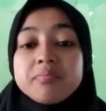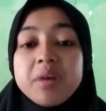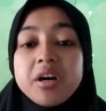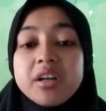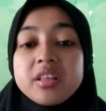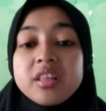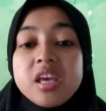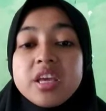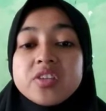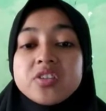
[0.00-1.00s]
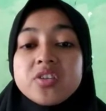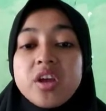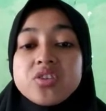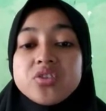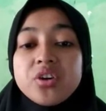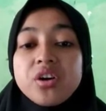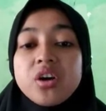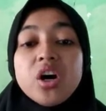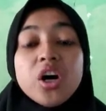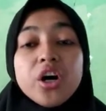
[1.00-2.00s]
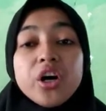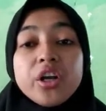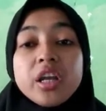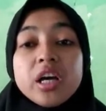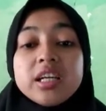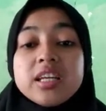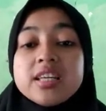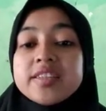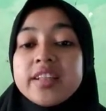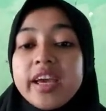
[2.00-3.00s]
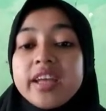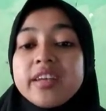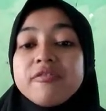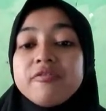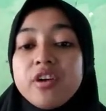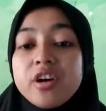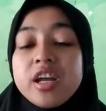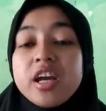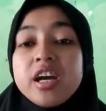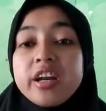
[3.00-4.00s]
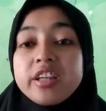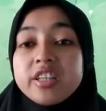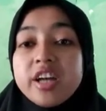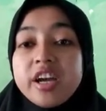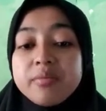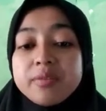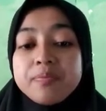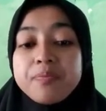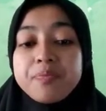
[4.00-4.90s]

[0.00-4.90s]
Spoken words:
buried his treasure on an island for retirement.